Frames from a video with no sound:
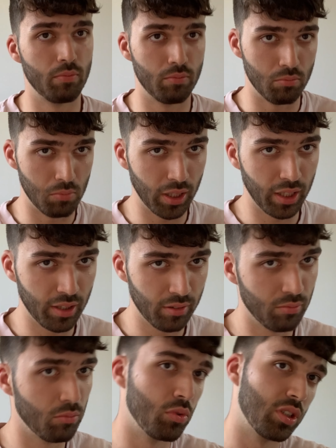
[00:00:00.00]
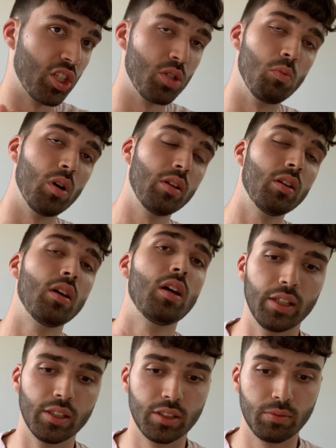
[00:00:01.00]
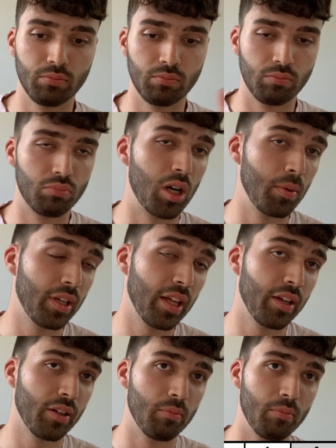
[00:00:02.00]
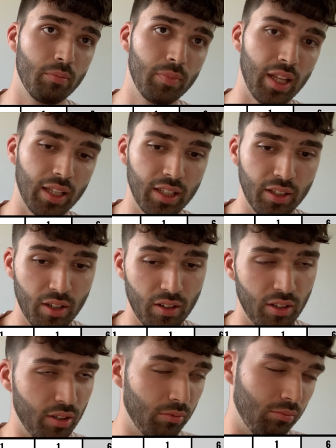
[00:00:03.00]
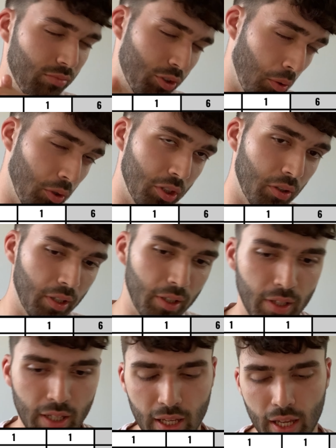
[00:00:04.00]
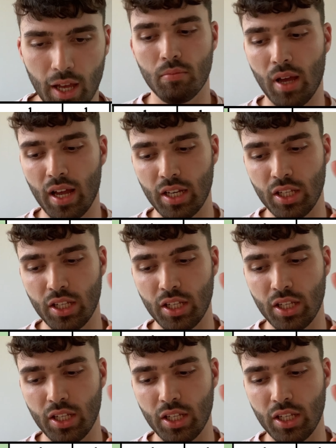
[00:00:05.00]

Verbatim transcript: Monday, session one is primary day, deadlift, and uh, no, squat, sorry. And it